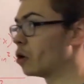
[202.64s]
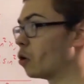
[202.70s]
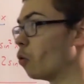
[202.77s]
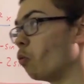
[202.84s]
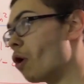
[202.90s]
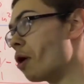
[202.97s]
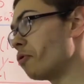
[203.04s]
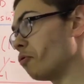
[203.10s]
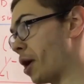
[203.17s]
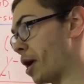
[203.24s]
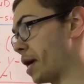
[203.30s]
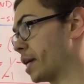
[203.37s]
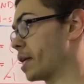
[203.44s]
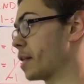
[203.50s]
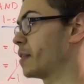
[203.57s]
one
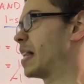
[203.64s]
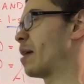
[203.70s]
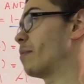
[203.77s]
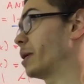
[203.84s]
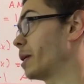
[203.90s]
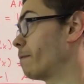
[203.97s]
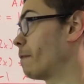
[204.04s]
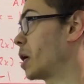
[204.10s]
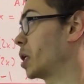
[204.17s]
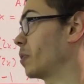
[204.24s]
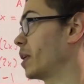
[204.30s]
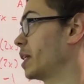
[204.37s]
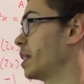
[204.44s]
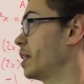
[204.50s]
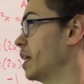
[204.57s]
way that we could
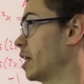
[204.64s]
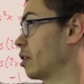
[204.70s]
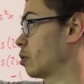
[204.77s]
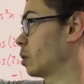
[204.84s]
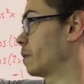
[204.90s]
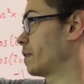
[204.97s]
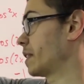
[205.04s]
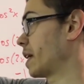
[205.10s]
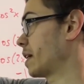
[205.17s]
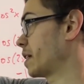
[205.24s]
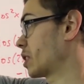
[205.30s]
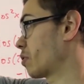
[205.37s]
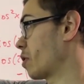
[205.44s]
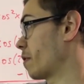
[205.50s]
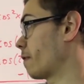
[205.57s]
evaluate the integral of sine
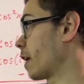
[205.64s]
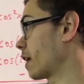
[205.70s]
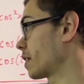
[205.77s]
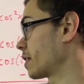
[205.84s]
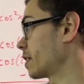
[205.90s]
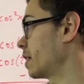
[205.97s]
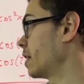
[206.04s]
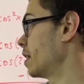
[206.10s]
squared of x.